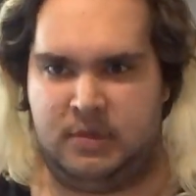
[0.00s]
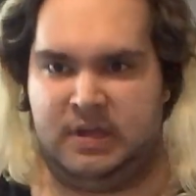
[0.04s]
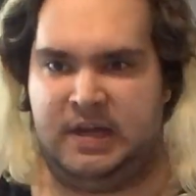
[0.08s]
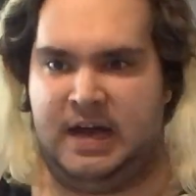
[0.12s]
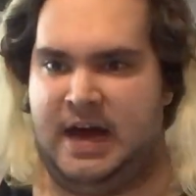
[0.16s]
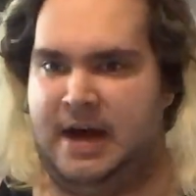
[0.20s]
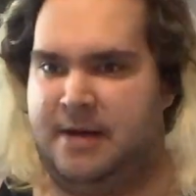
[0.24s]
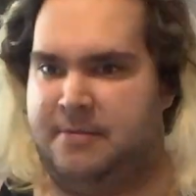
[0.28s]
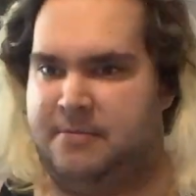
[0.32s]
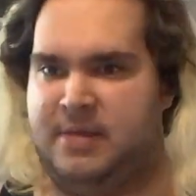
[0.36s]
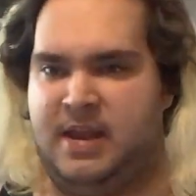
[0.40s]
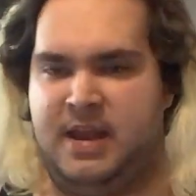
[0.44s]

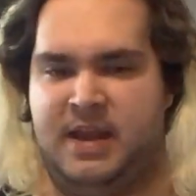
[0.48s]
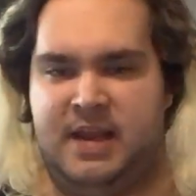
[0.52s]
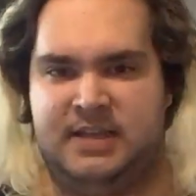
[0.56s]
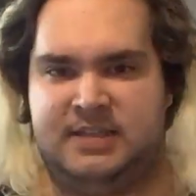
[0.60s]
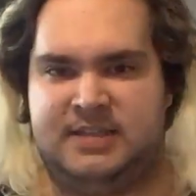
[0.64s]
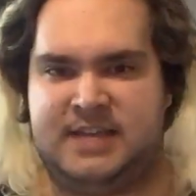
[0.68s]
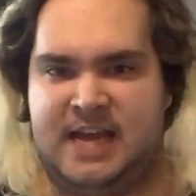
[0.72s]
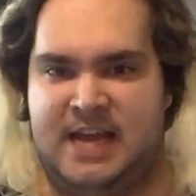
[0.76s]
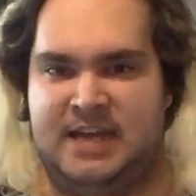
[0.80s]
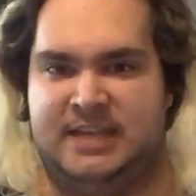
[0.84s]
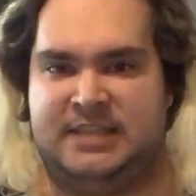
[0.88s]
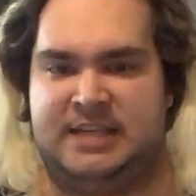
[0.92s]
I'm in a
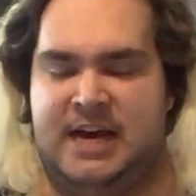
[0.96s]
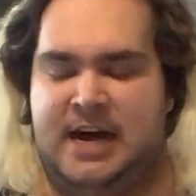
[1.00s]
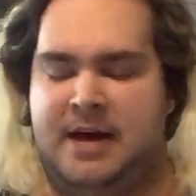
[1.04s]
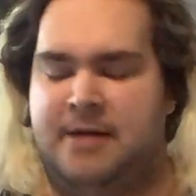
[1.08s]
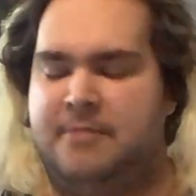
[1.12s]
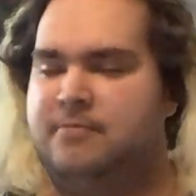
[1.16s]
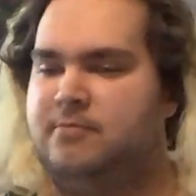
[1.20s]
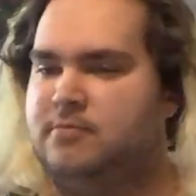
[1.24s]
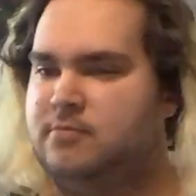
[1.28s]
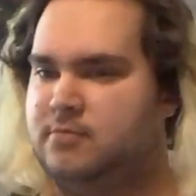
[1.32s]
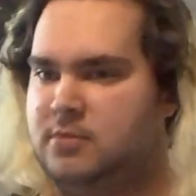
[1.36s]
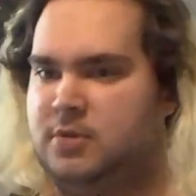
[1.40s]
tank top.
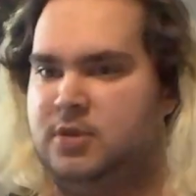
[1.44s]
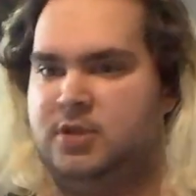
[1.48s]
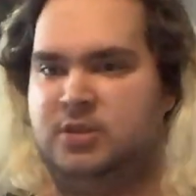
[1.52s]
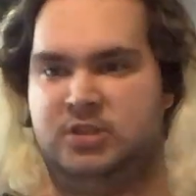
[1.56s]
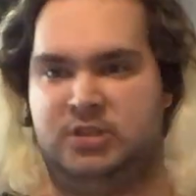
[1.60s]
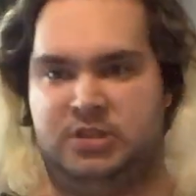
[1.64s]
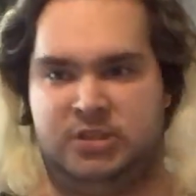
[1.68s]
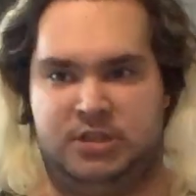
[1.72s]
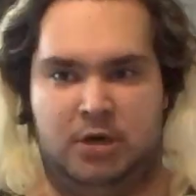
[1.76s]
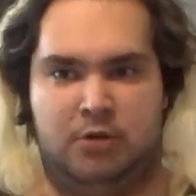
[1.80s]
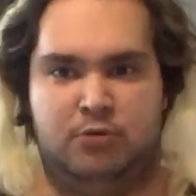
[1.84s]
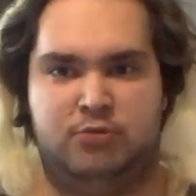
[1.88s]

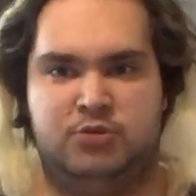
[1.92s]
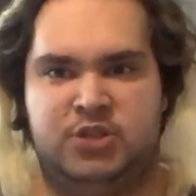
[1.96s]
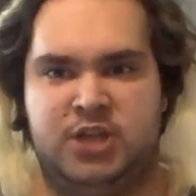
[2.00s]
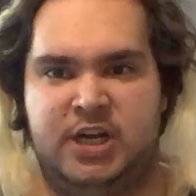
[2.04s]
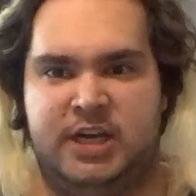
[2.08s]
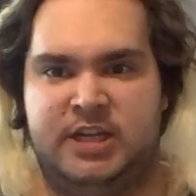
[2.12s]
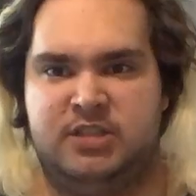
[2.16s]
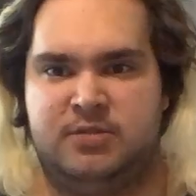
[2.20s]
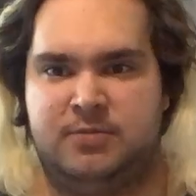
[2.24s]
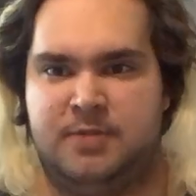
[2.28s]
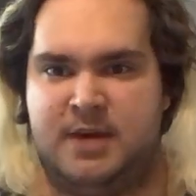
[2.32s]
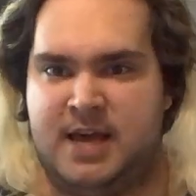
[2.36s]
Don't
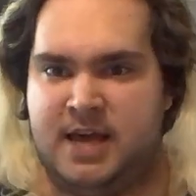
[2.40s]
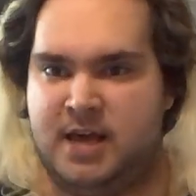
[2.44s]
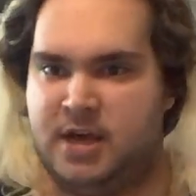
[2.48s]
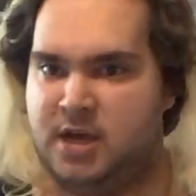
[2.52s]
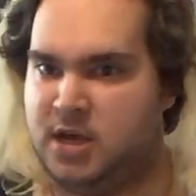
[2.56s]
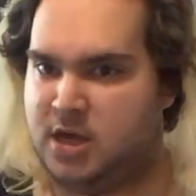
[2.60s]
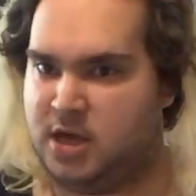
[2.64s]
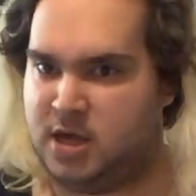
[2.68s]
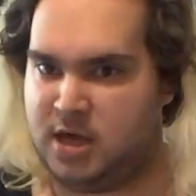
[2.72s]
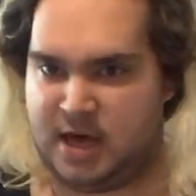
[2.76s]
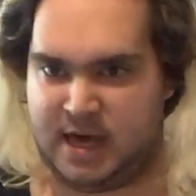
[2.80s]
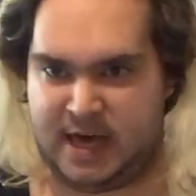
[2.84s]
judge me.
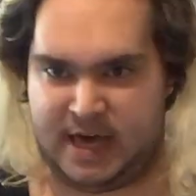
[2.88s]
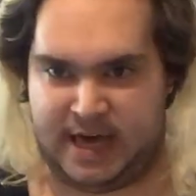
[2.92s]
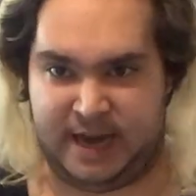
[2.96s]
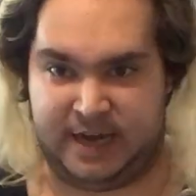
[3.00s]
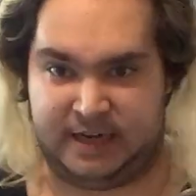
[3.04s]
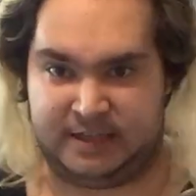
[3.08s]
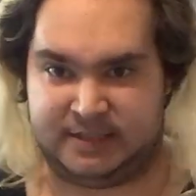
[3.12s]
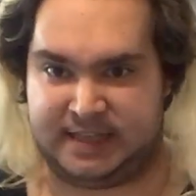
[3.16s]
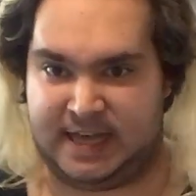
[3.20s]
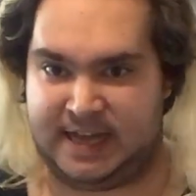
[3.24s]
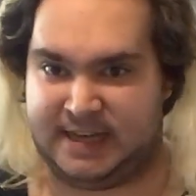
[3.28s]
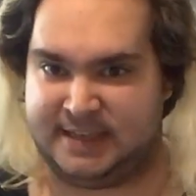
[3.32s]
It
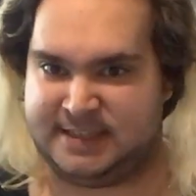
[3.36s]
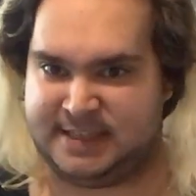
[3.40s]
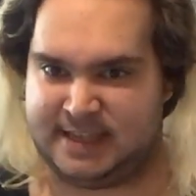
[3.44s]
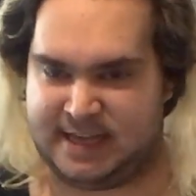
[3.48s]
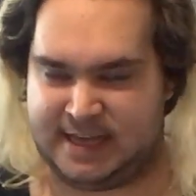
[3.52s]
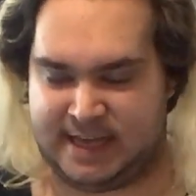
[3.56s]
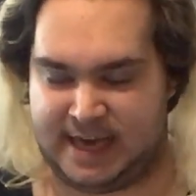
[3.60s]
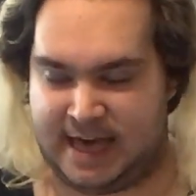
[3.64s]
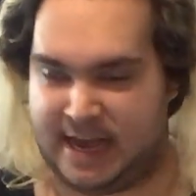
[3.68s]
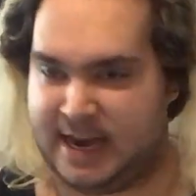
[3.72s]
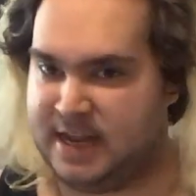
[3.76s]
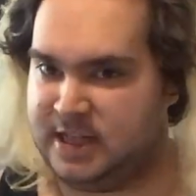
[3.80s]
is
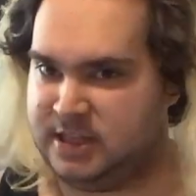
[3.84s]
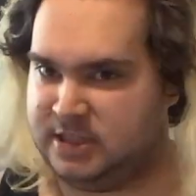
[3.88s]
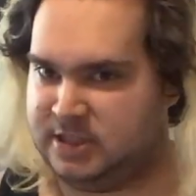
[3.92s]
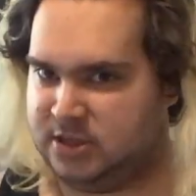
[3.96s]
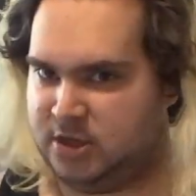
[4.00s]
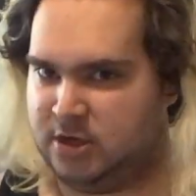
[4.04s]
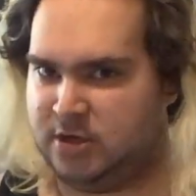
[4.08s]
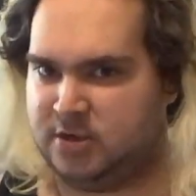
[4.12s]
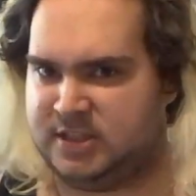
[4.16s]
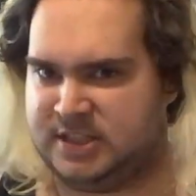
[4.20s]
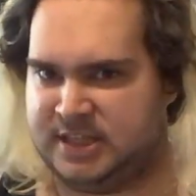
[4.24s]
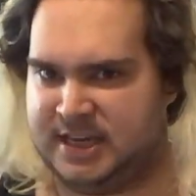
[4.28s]
getting
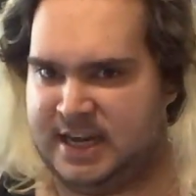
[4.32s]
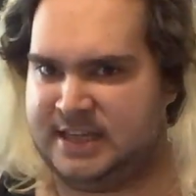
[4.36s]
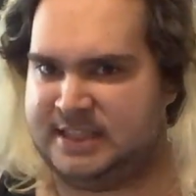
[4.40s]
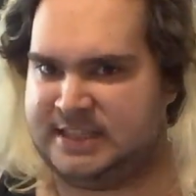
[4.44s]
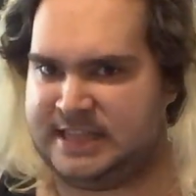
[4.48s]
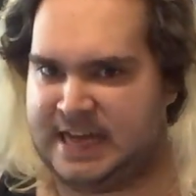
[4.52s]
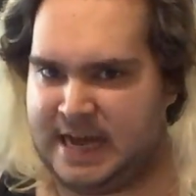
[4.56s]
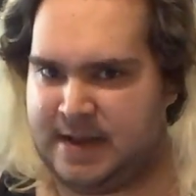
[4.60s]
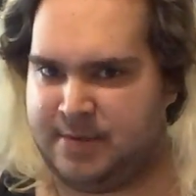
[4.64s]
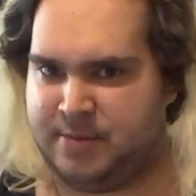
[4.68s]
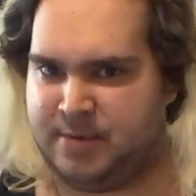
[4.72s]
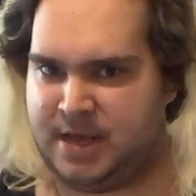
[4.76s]
close to that
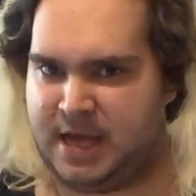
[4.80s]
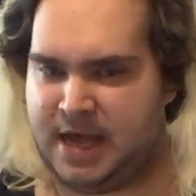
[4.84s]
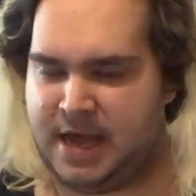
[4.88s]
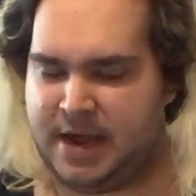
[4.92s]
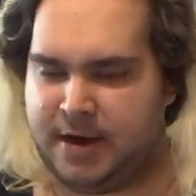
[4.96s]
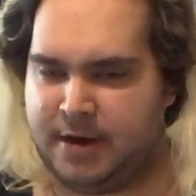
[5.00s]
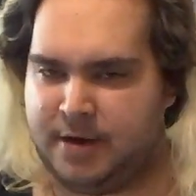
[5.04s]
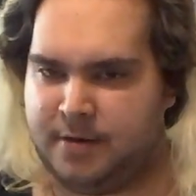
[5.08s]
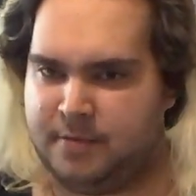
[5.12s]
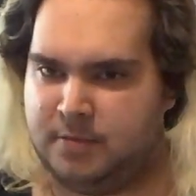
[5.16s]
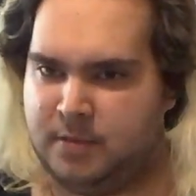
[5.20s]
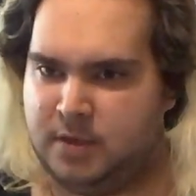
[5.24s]
time of
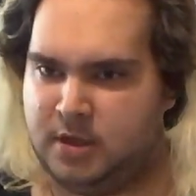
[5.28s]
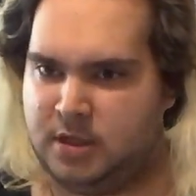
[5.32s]
year.